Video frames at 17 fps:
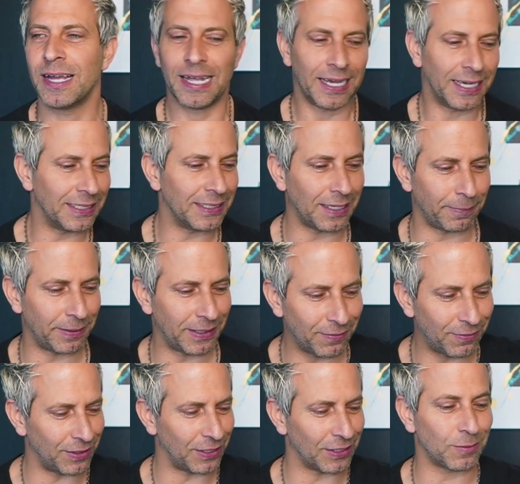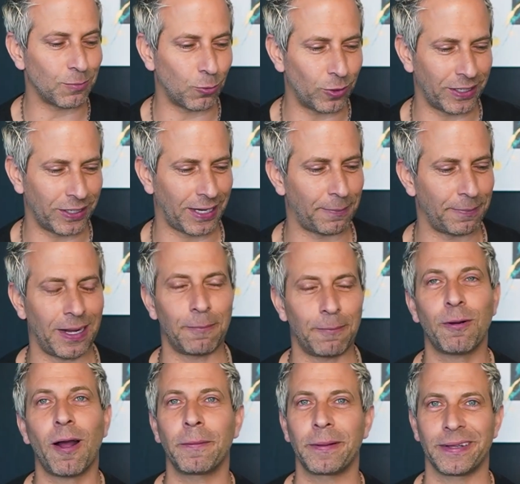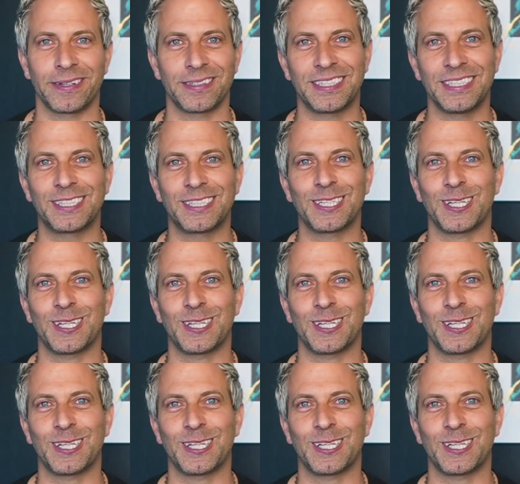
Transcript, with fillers: and i mean even this morning i mean i probably listened to